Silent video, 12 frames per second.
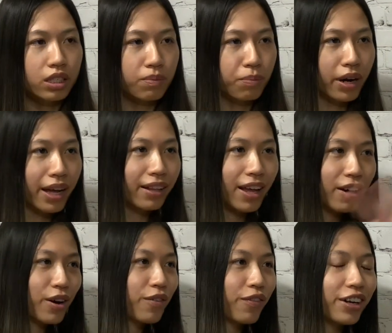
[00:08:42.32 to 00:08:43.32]
spray like
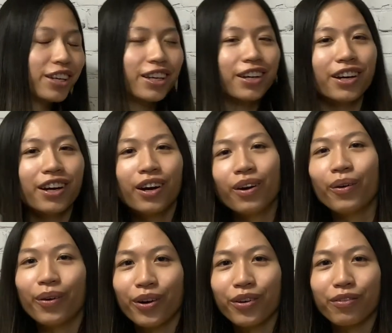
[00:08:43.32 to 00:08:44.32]
over here
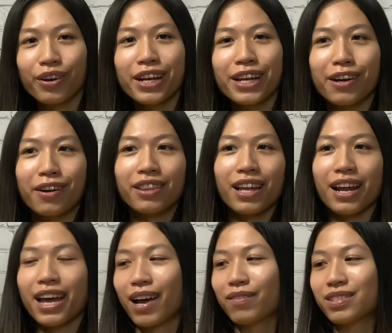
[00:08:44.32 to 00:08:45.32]
or over here and then I
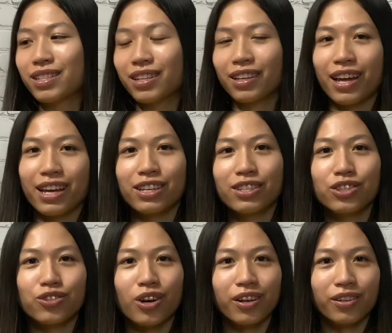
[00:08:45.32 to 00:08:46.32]
have to like
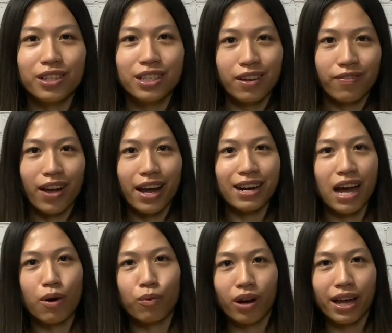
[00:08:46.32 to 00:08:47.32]
struggle to find
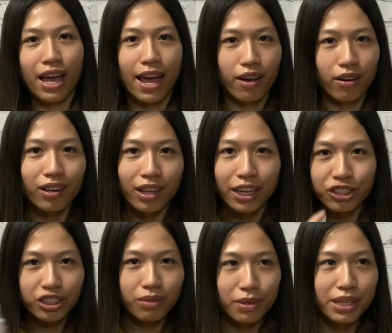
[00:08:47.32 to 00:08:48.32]
out what angle I
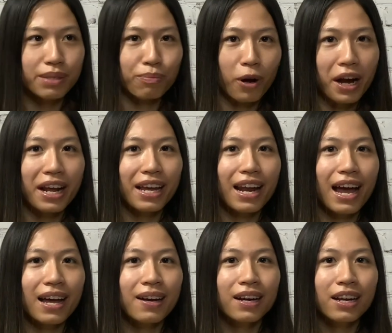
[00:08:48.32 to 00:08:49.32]
should be spraying it
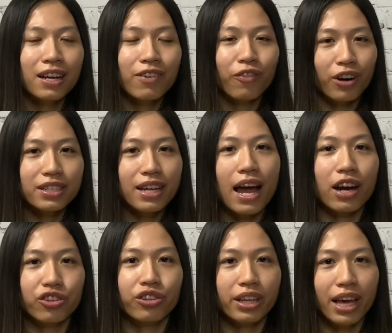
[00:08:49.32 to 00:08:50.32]
at for it to
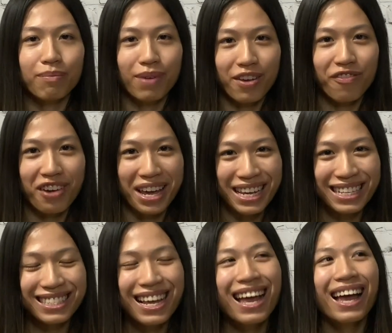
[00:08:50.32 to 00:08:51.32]
actually hit my
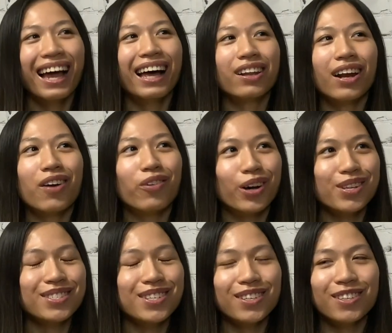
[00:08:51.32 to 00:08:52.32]
face. And then I've
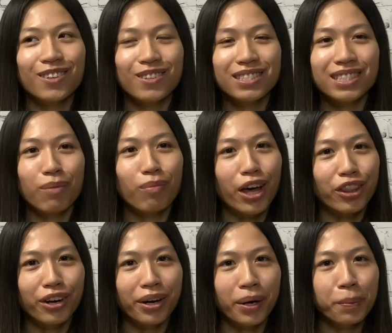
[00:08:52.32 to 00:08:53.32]
also used some
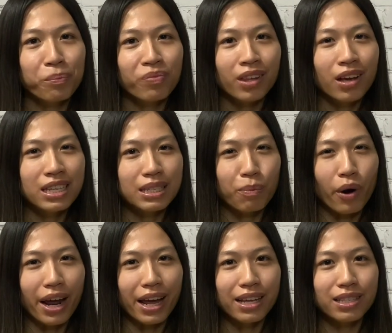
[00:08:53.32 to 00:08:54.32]
other
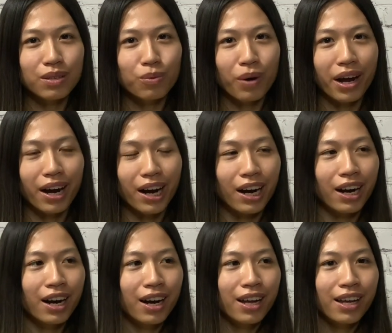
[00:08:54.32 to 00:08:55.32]
sprays
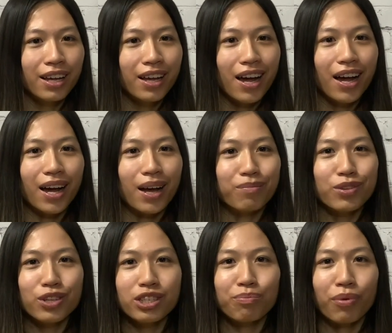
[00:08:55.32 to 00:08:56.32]
where um,
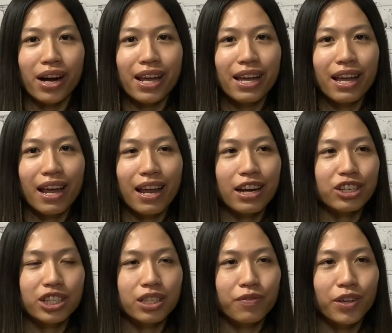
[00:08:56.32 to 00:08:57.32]
you spray it and it
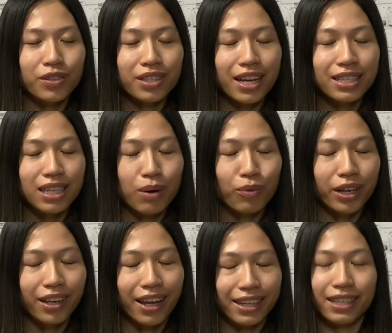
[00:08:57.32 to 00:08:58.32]
just feels like
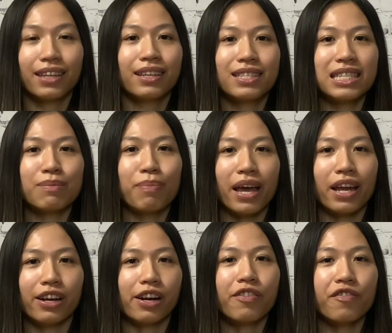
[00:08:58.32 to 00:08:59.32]
someone like spit
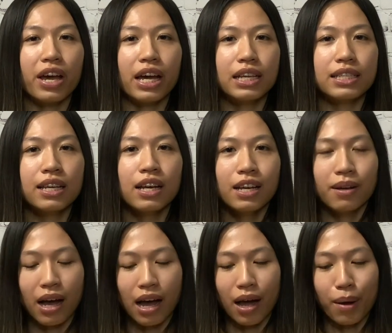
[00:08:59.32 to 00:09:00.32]
in your face.
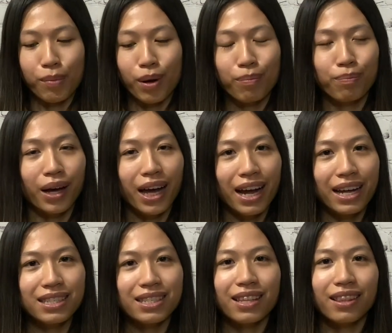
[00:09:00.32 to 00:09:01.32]
Um,
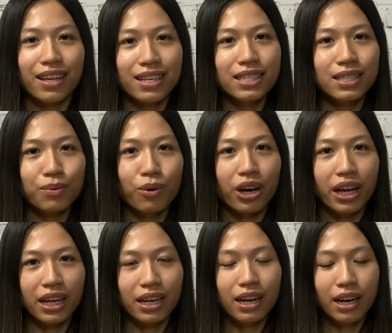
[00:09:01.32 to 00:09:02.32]
but this
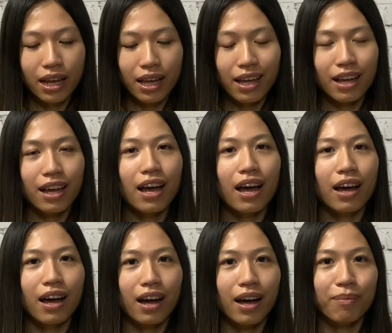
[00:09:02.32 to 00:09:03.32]
one,
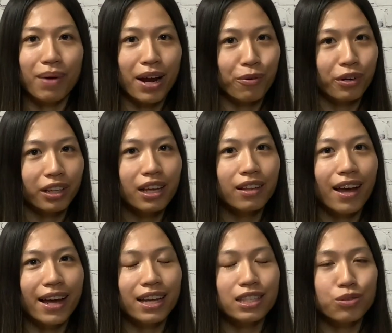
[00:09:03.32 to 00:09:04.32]
um, I really
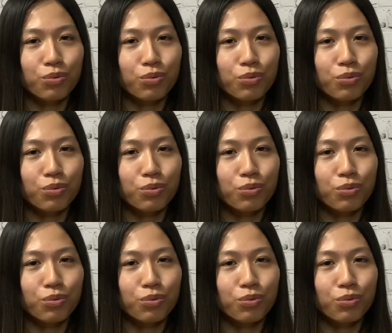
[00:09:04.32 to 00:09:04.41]
like. It's